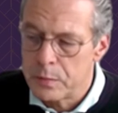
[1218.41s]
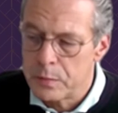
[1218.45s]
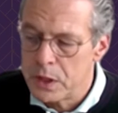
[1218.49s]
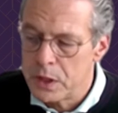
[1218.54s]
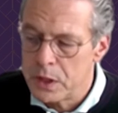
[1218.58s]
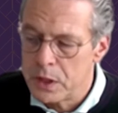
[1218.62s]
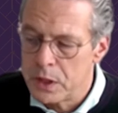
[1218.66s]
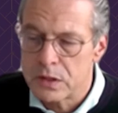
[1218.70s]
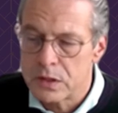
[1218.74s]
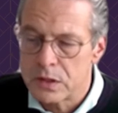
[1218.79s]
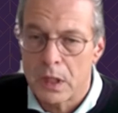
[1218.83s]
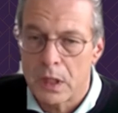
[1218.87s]
In
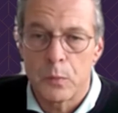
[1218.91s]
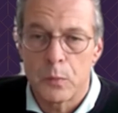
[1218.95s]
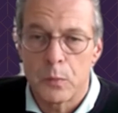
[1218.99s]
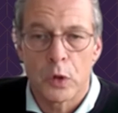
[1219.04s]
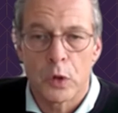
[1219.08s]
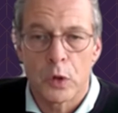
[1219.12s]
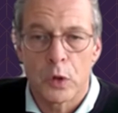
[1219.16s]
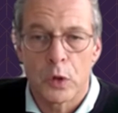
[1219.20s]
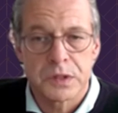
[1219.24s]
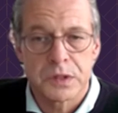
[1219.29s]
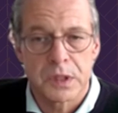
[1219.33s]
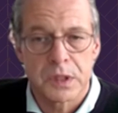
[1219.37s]
the
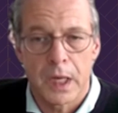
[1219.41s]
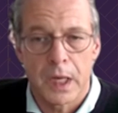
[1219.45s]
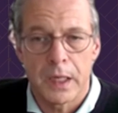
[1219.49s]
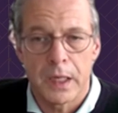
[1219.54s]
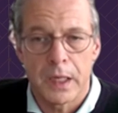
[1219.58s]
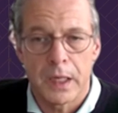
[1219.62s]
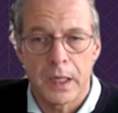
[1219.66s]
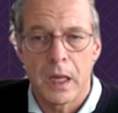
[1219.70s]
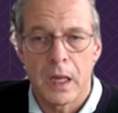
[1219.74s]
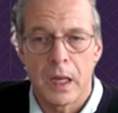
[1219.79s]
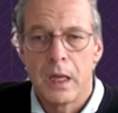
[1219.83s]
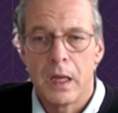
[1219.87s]
meantime, once
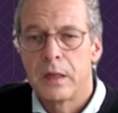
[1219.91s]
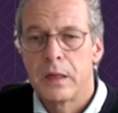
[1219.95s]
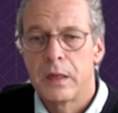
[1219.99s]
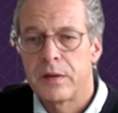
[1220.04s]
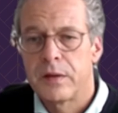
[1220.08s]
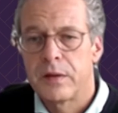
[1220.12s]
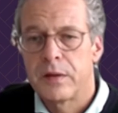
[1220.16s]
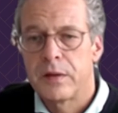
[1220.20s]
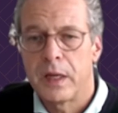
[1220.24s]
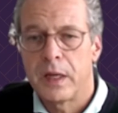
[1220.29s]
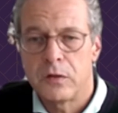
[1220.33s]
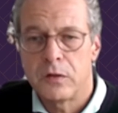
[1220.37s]
again,
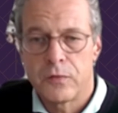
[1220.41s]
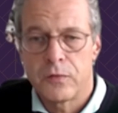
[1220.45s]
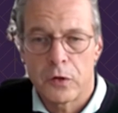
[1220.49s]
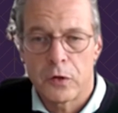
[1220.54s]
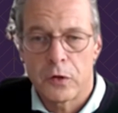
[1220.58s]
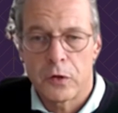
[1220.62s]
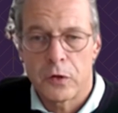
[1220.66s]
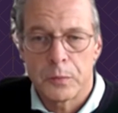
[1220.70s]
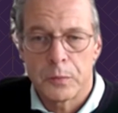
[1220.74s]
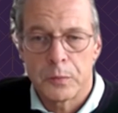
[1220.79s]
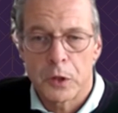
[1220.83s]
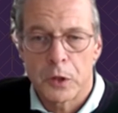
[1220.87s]
thank you
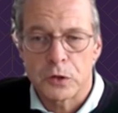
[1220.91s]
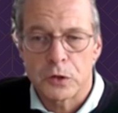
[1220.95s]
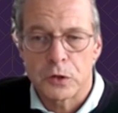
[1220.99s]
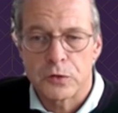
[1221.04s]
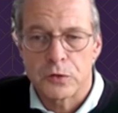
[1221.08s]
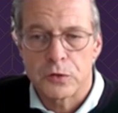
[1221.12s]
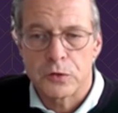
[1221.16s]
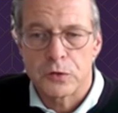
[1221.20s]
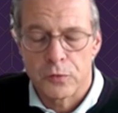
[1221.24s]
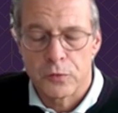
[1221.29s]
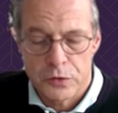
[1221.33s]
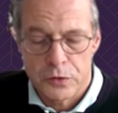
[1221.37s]
very
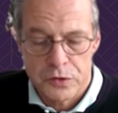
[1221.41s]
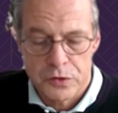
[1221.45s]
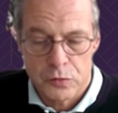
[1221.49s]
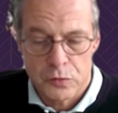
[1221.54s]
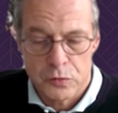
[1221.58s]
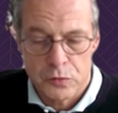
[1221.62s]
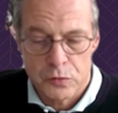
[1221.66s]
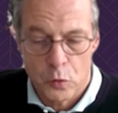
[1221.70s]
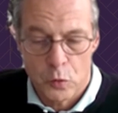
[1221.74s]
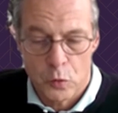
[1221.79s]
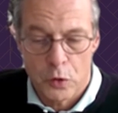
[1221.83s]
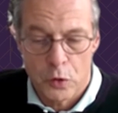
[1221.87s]
much for
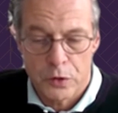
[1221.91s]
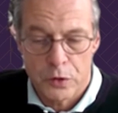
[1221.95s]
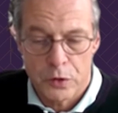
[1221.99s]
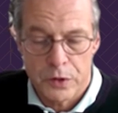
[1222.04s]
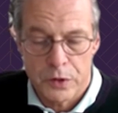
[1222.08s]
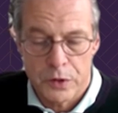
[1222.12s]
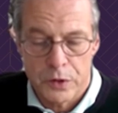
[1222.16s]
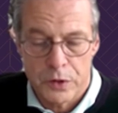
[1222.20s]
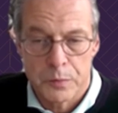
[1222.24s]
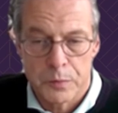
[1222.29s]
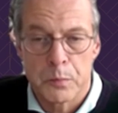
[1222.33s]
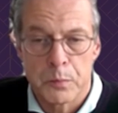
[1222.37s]
this
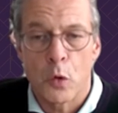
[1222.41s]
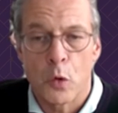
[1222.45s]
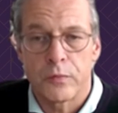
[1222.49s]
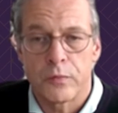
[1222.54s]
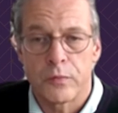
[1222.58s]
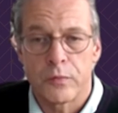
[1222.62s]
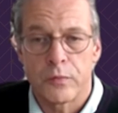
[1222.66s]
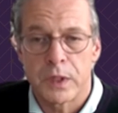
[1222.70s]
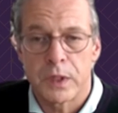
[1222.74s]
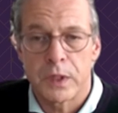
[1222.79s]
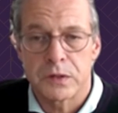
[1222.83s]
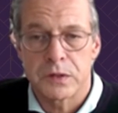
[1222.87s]
award. It
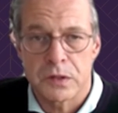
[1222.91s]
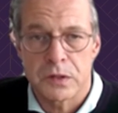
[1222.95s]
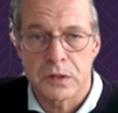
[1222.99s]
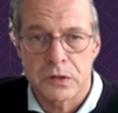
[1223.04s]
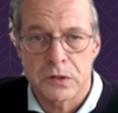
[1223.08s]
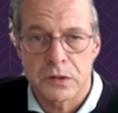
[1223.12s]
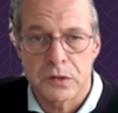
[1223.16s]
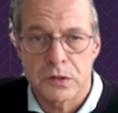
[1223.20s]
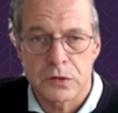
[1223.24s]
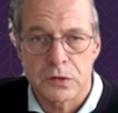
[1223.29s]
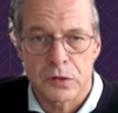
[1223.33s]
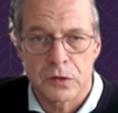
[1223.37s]
motivates
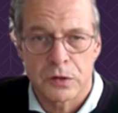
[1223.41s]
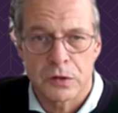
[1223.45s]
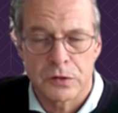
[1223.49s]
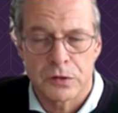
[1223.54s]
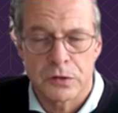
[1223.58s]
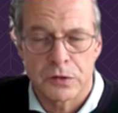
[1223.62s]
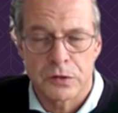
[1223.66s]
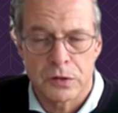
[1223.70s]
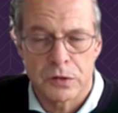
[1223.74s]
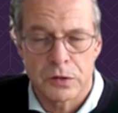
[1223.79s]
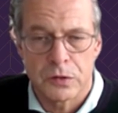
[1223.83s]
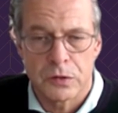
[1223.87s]
us to
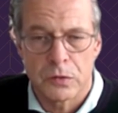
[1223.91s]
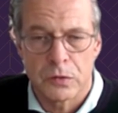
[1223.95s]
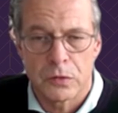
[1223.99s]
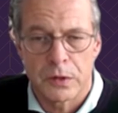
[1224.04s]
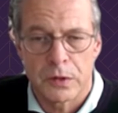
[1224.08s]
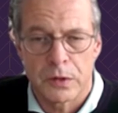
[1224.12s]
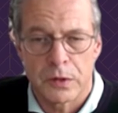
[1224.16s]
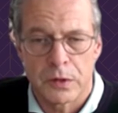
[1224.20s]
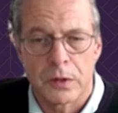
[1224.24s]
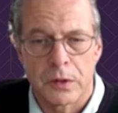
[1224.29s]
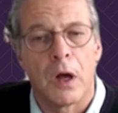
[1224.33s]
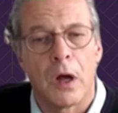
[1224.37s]
continue
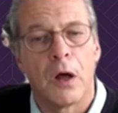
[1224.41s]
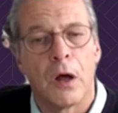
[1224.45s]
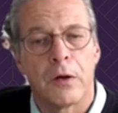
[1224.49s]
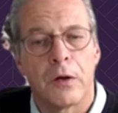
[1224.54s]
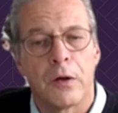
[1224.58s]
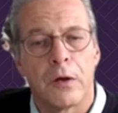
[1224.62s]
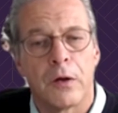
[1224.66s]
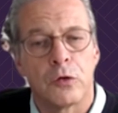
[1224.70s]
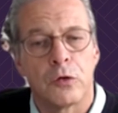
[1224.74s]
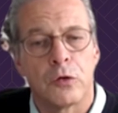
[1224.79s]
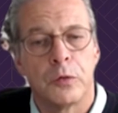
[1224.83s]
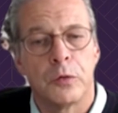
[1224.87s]

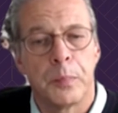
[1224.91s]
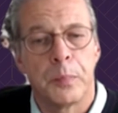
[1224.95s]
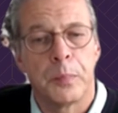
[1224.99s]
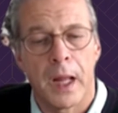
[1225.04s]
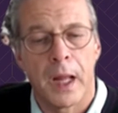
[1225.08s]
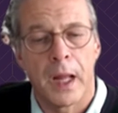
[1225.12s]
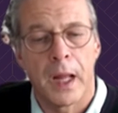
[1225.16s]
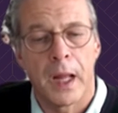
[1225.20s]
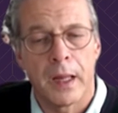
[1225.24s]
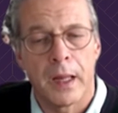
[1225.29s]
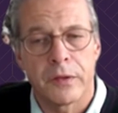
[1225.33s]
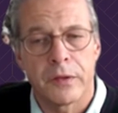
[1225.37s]
on our
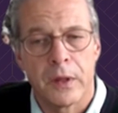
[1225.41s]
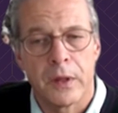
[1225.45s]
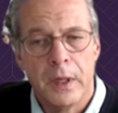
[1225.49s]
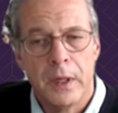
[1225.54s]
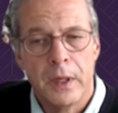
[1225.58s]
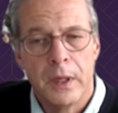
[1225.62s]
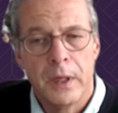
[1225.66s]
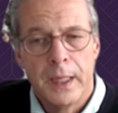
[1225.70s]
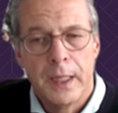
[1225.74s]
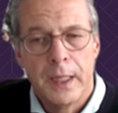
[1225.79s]
good path.